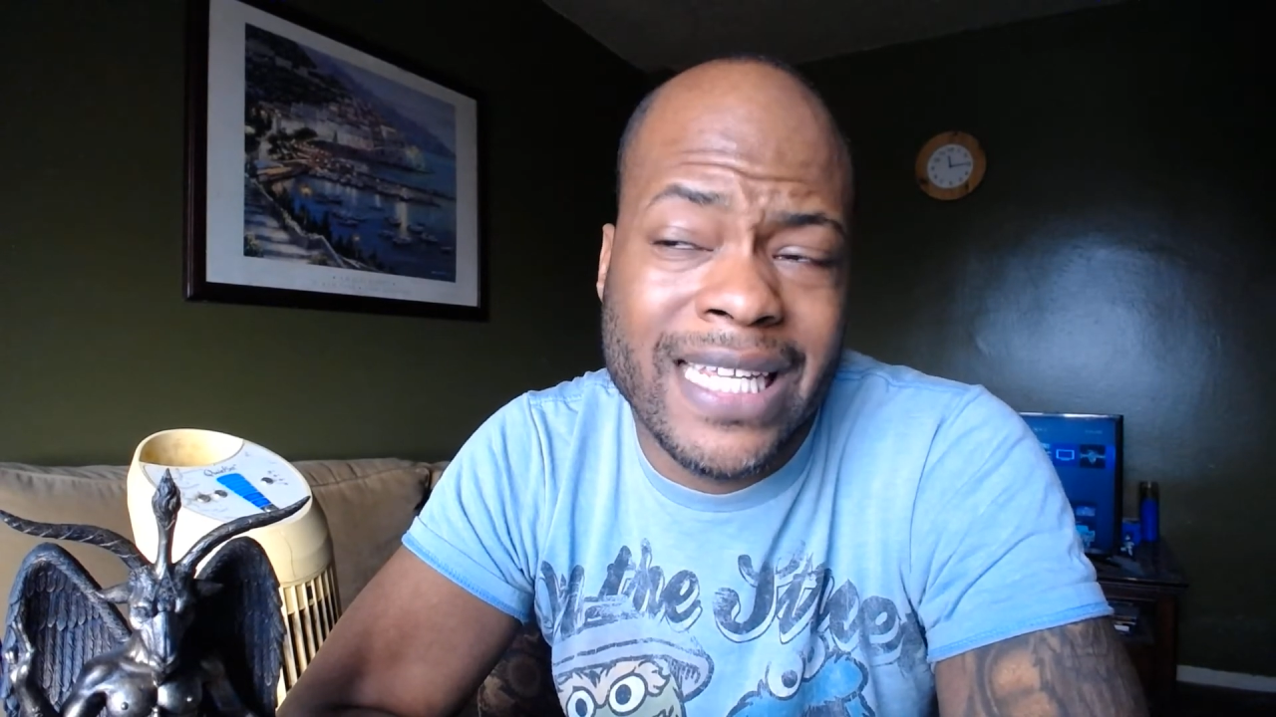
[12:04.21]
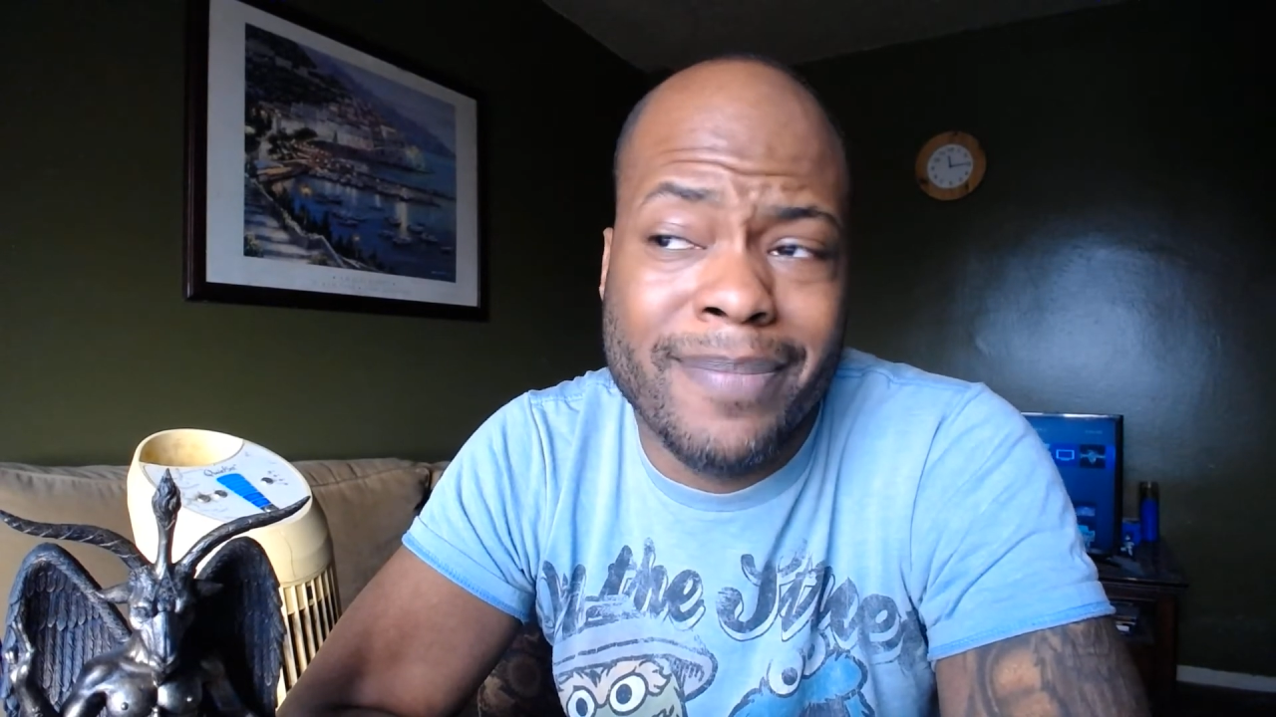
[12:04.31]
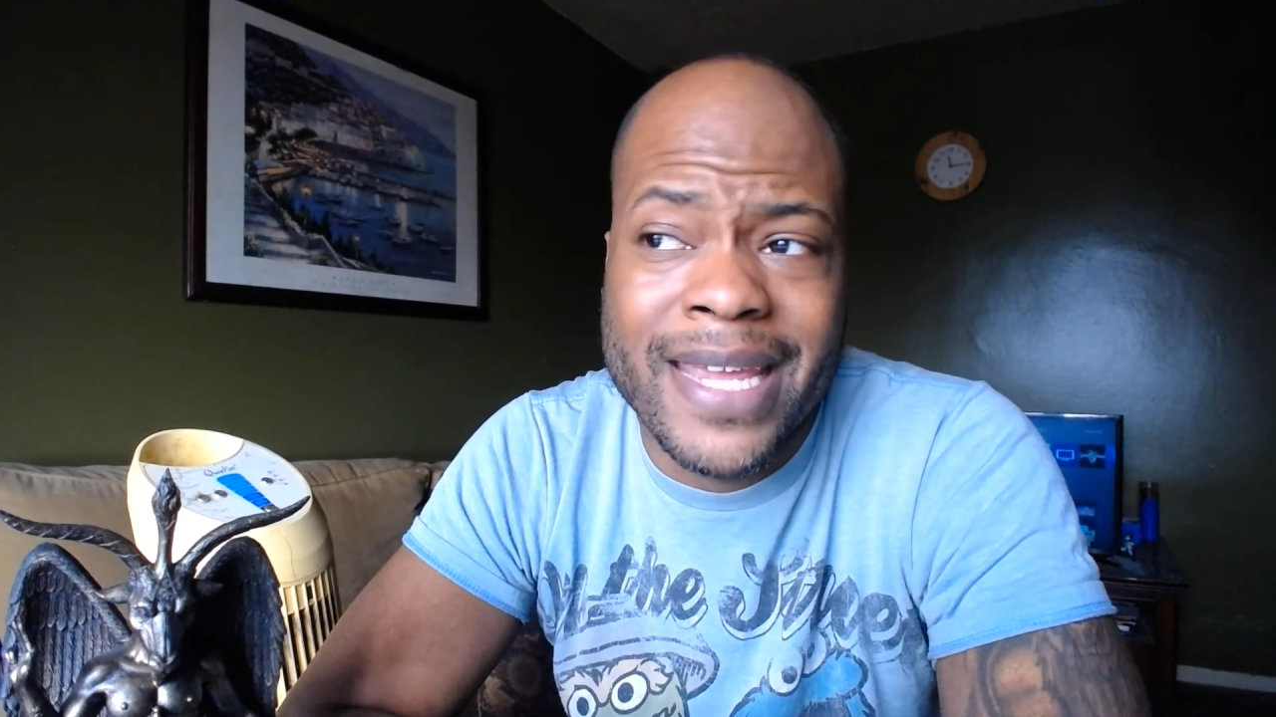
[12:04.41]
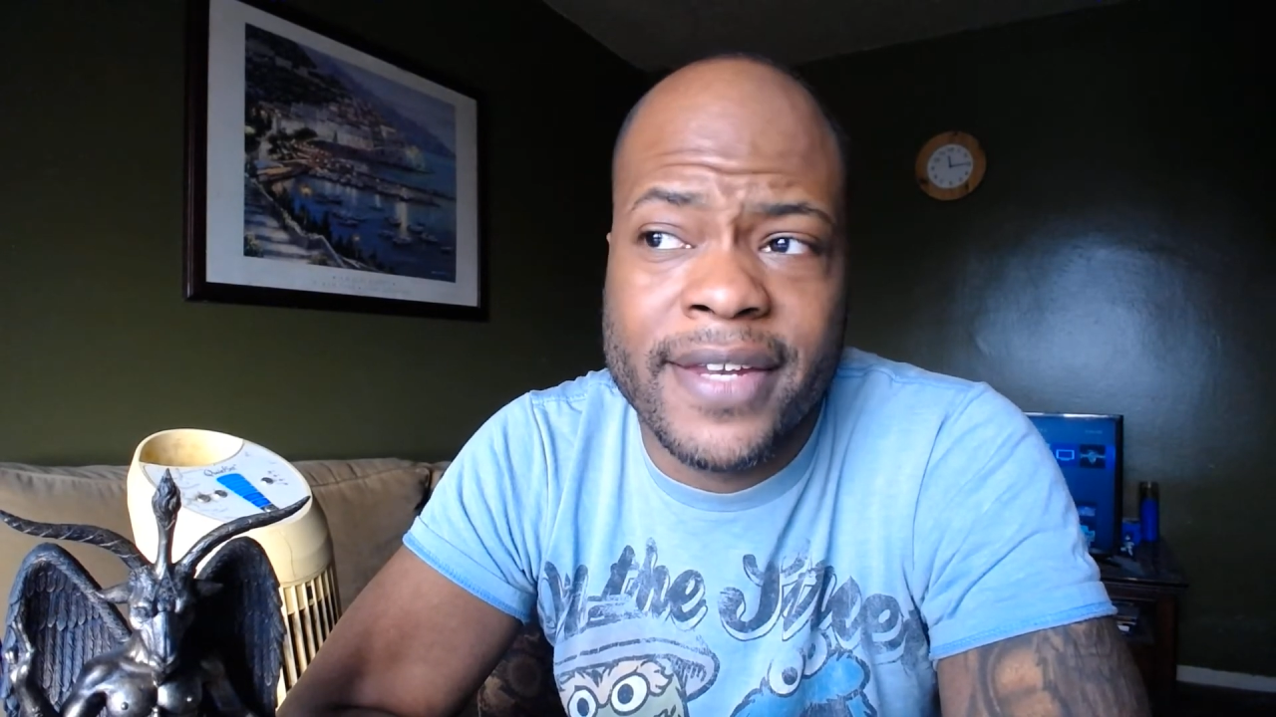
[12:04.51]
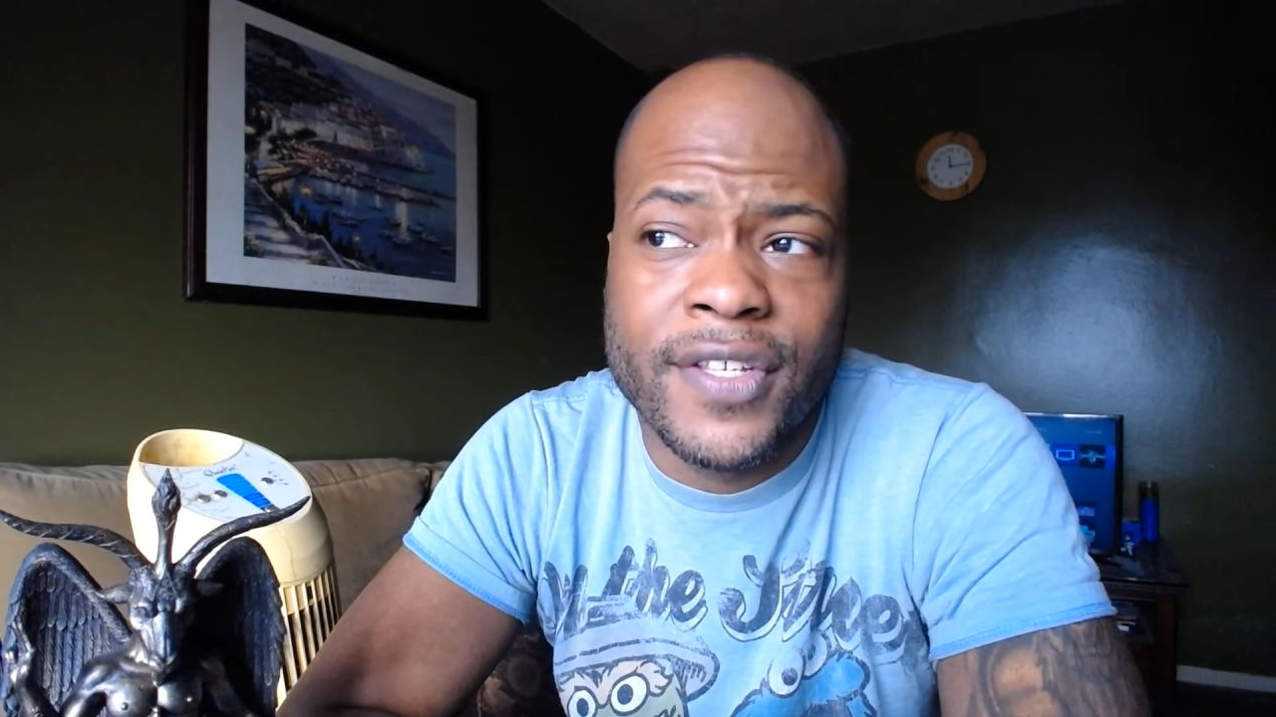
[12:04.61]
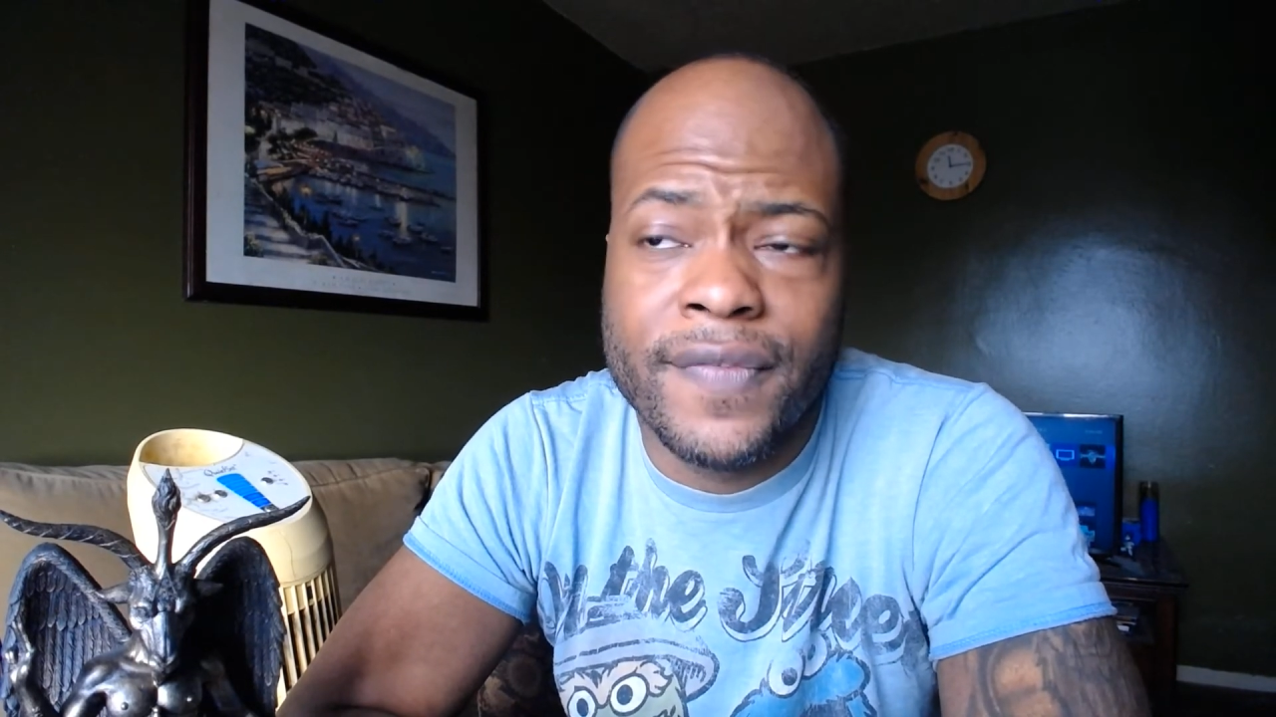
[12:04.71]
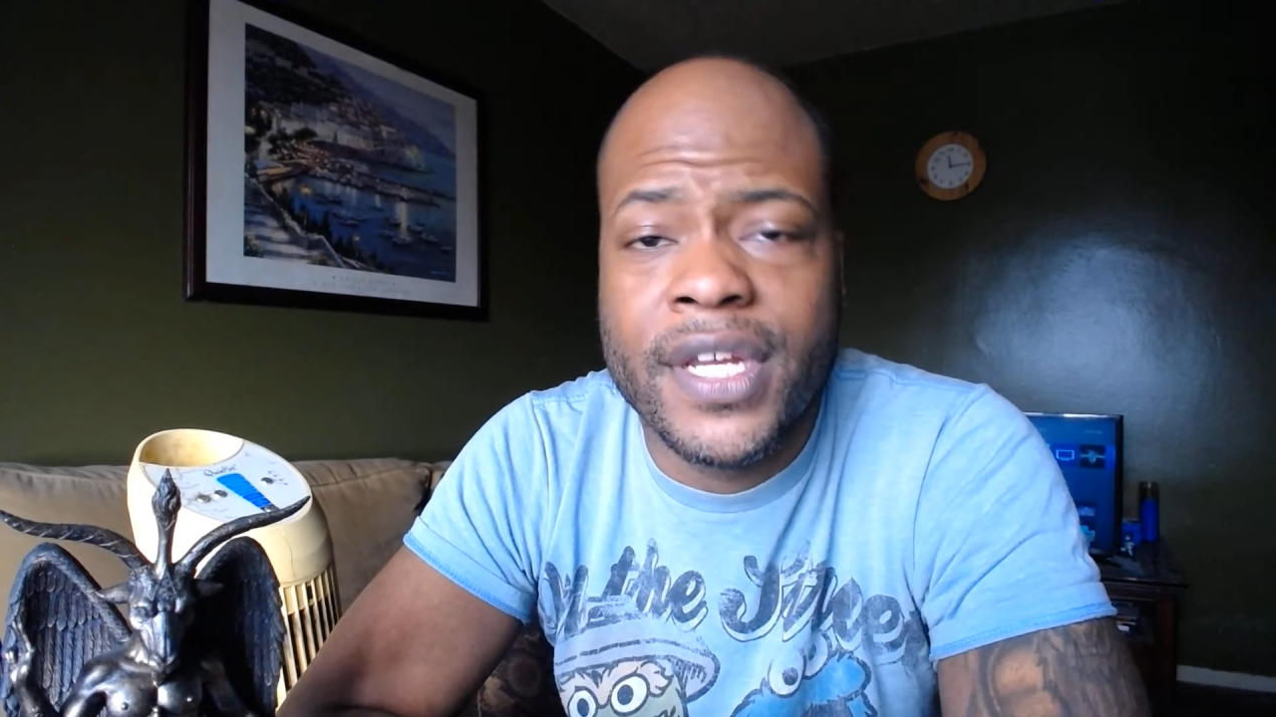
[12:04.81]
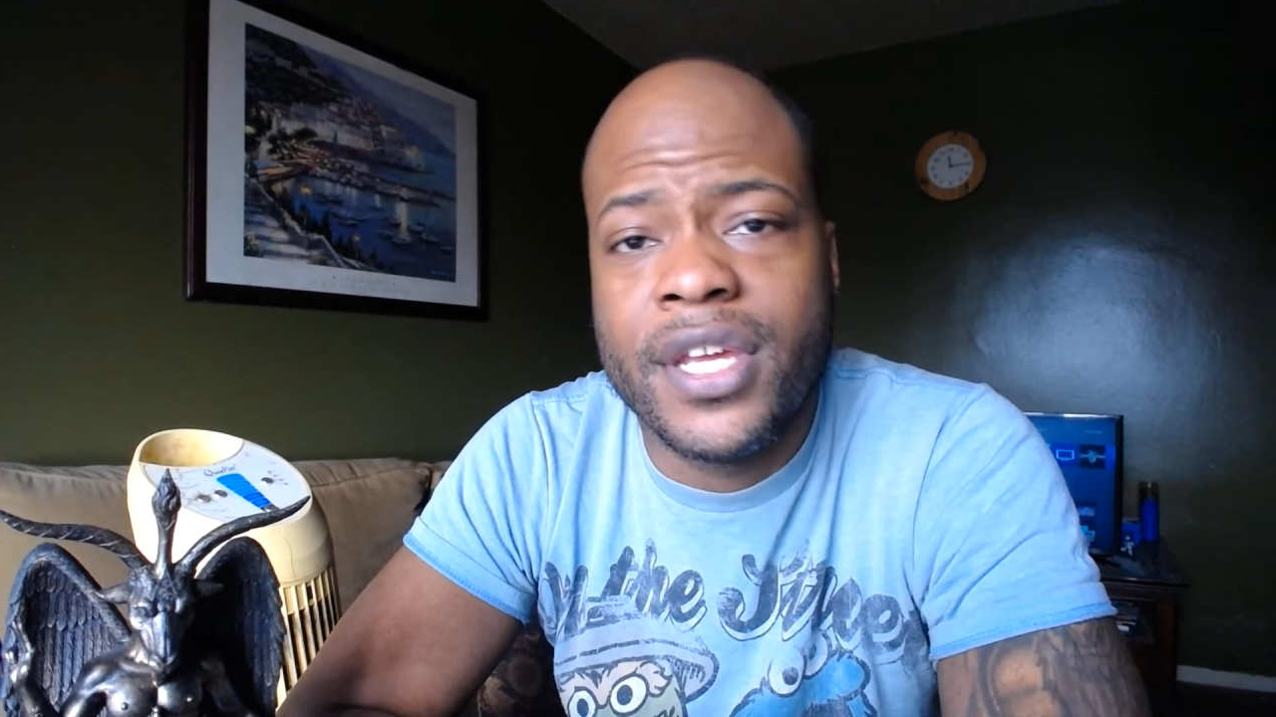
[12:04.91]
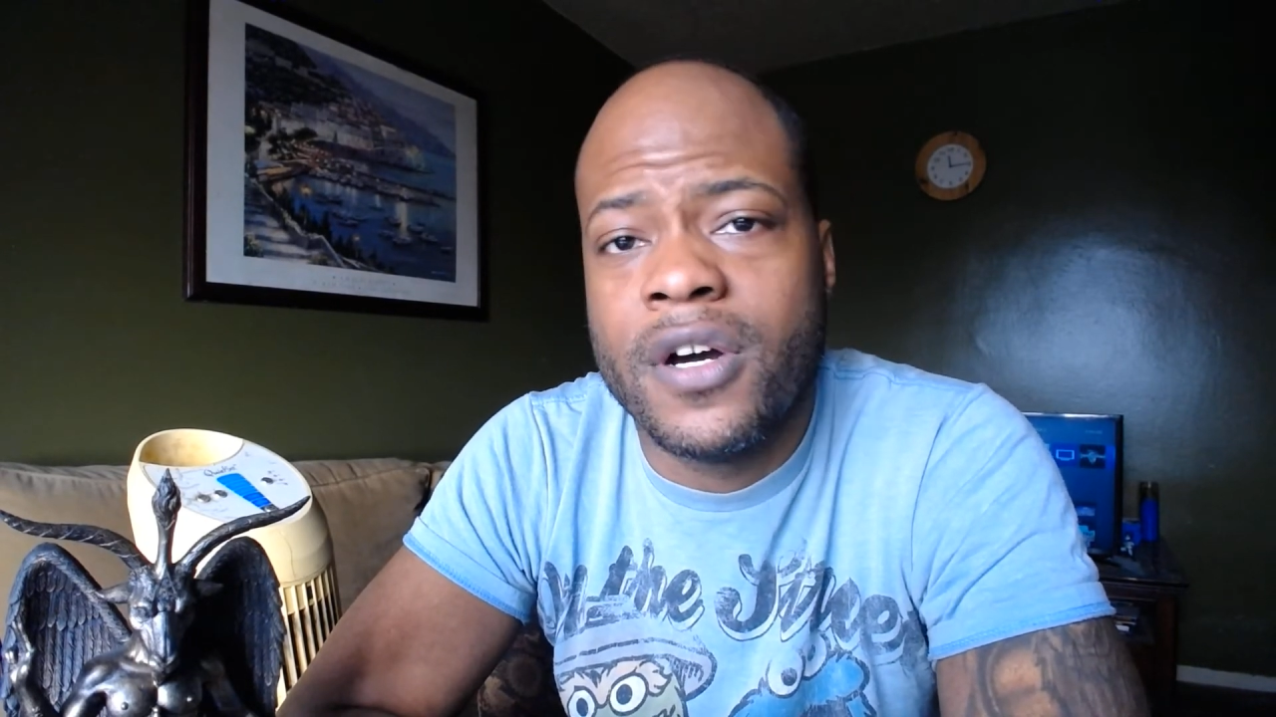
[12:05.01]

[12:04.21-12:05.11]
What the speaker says: making this video.